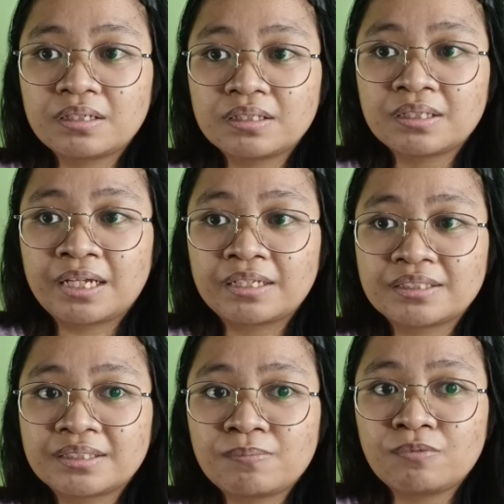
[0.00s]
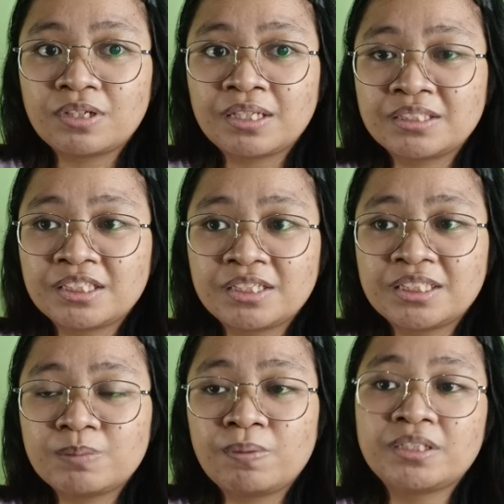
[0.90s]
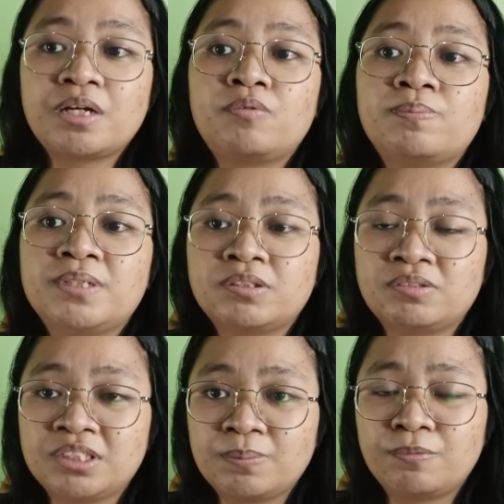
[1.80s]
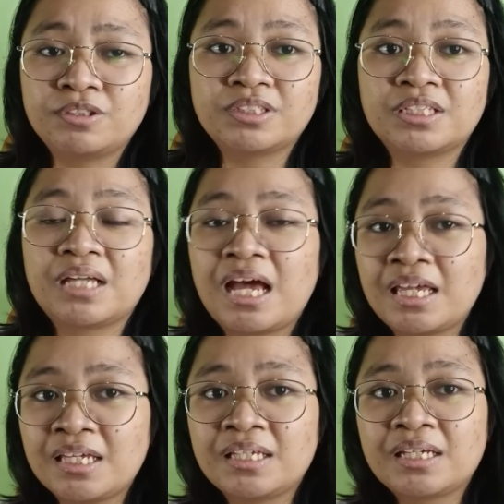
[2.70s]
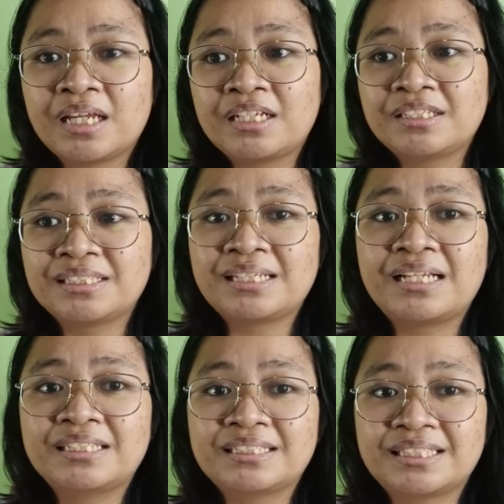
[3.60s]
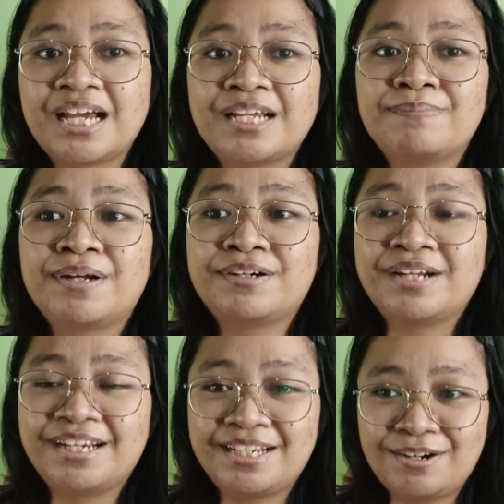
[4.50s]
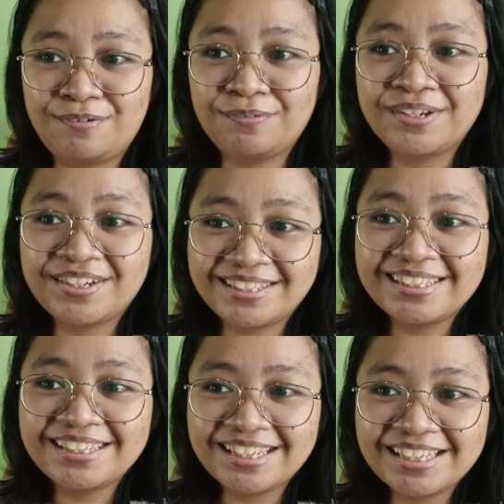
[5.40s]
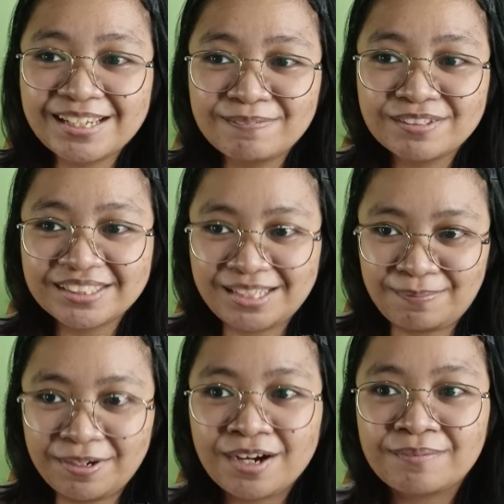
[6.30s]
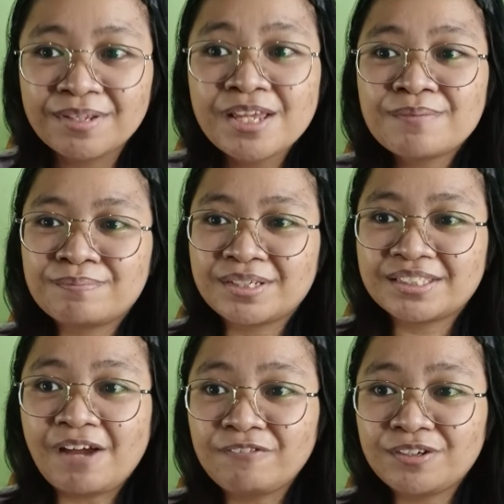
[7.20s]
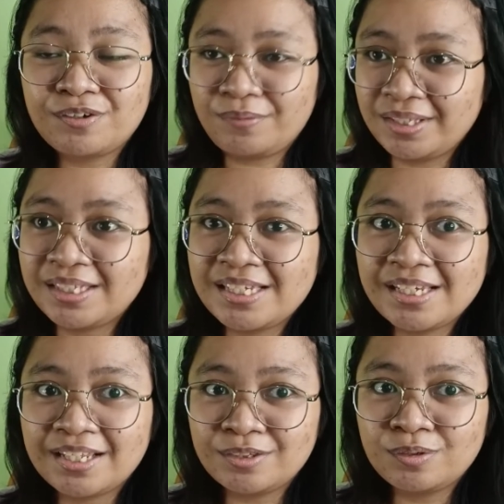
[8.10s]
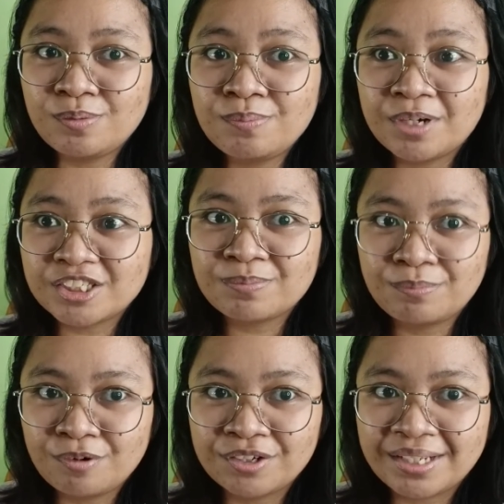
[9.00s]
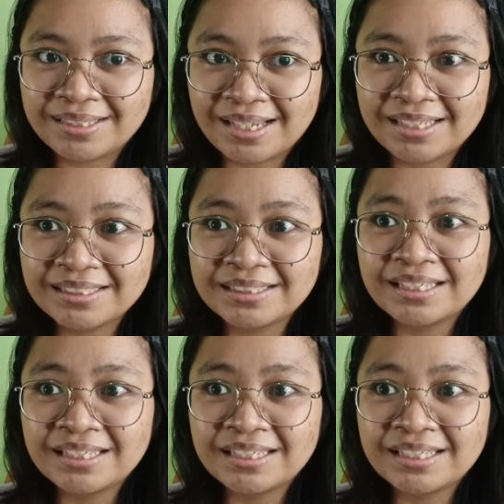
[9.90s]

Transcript: like someone in Chigiri's place, I would be so disappointed. I can understand his side, but right now we really need him to step up, because after knowing that he can do much more than this,